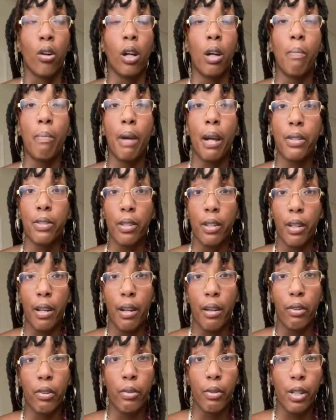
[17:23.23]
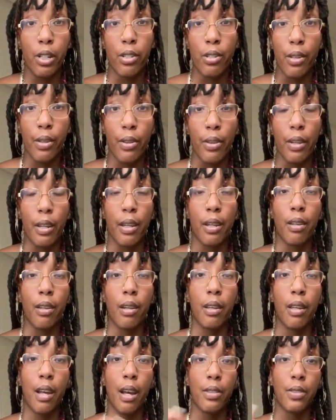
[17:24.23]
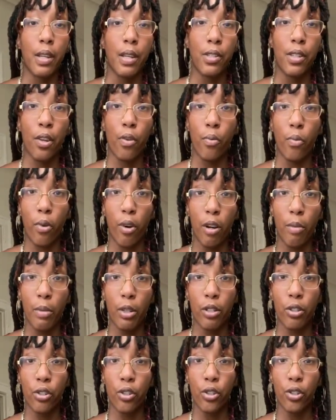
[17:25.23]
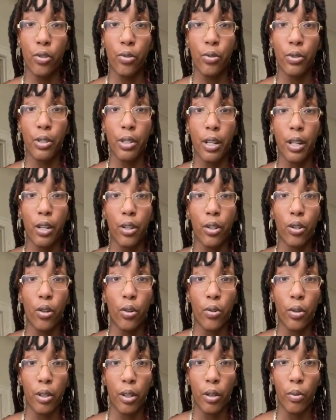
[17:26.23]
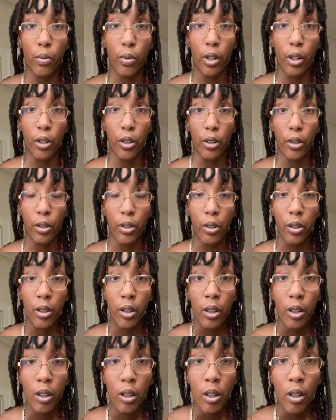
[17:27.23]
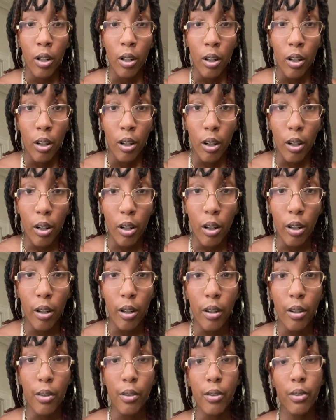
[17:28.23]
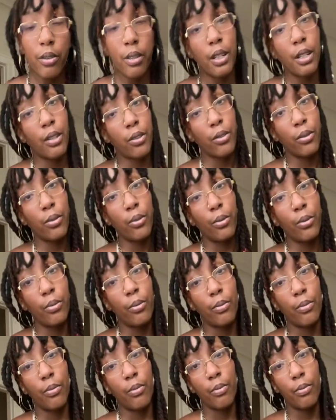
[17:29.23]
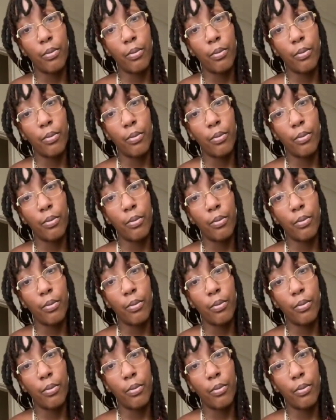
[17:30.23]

Going back to the hydration thing, yes, I said watermelon juice and coconut water are, thank you.